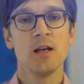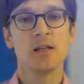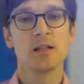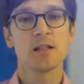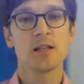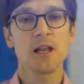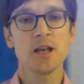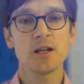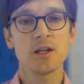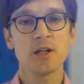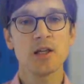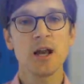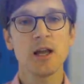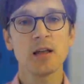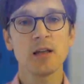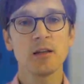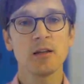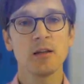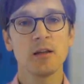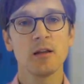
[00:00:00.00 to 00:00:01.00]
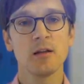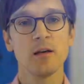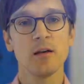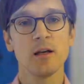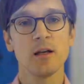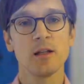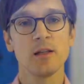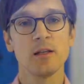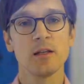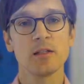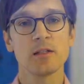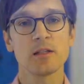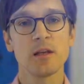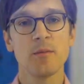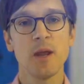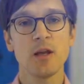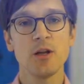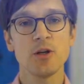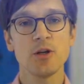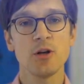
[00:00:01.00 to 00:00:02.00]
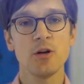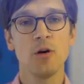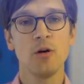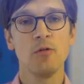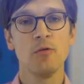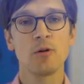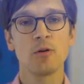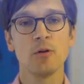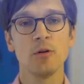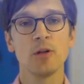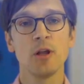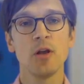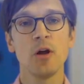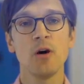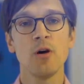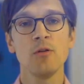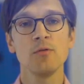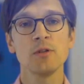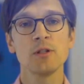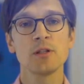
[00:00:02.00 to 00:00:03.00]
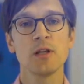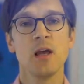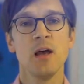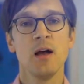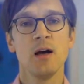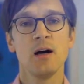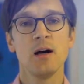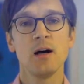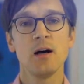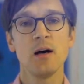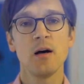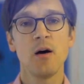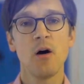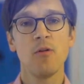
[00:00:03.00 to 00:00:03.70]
such that uh, the summation over all the nodes uh,